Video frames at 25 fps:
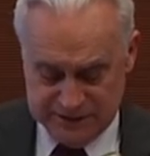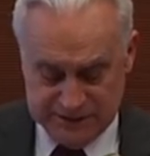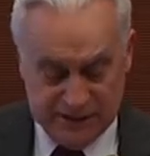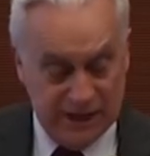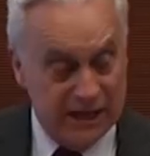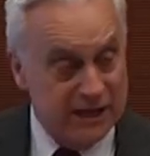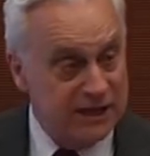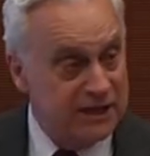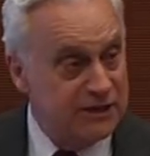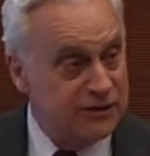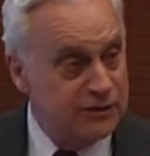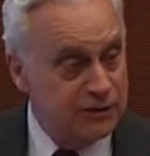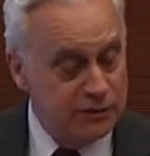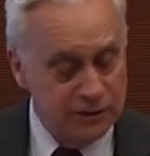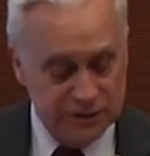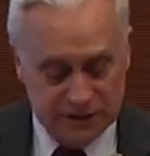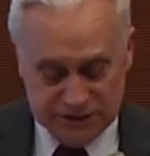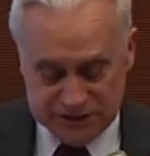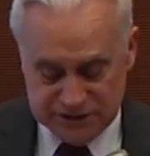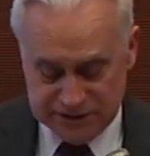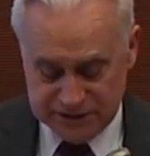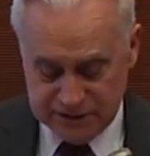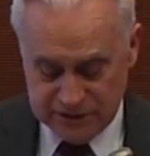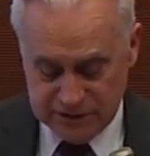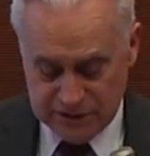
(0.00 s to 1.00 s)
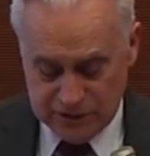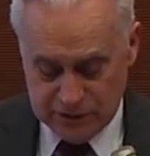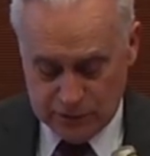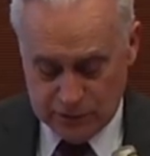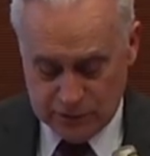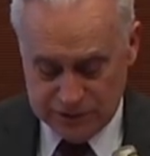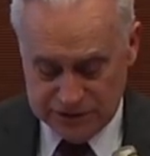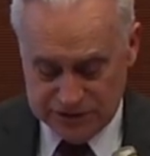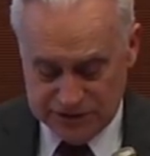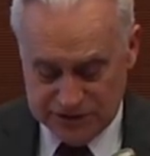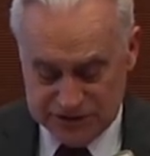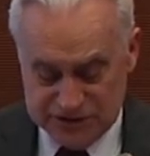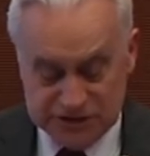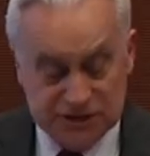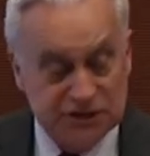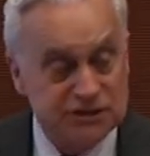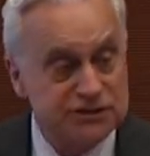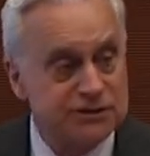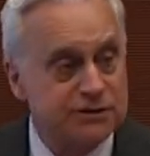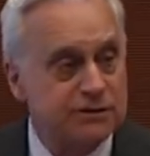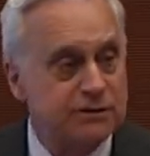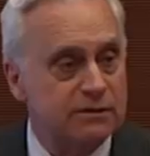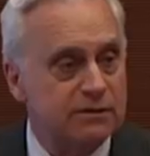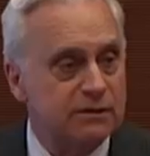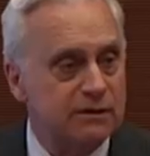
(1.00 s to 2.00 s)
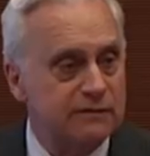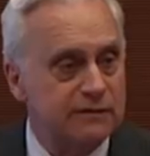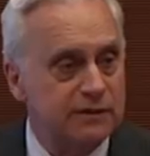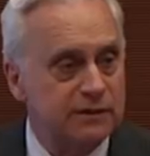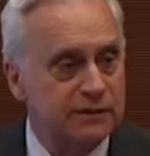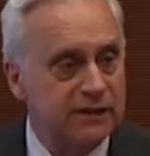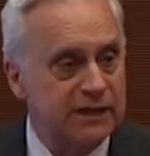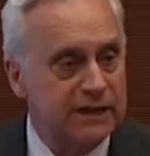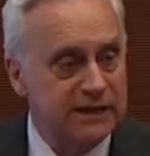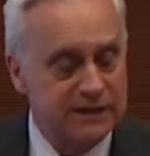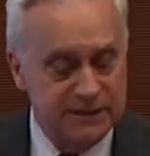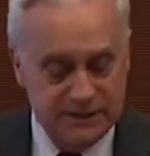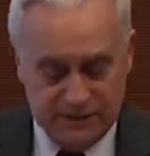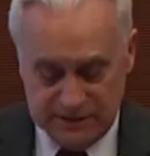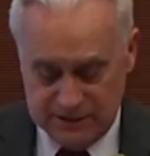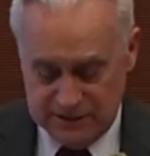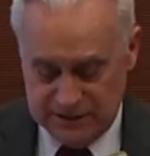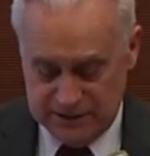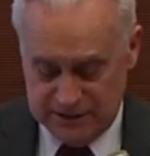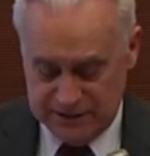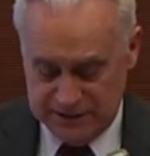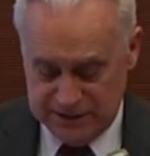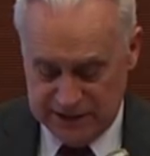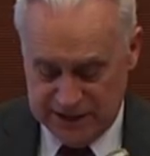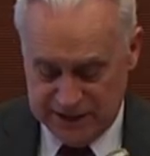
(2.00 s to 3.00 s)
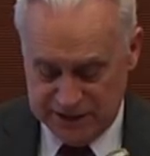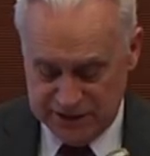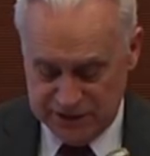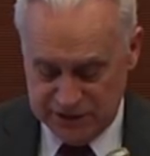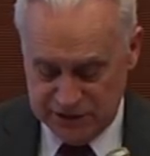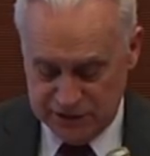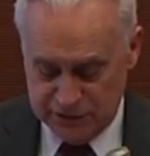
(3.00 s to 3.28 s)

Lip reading: Nahed Younes, who is the sister of the late Nadia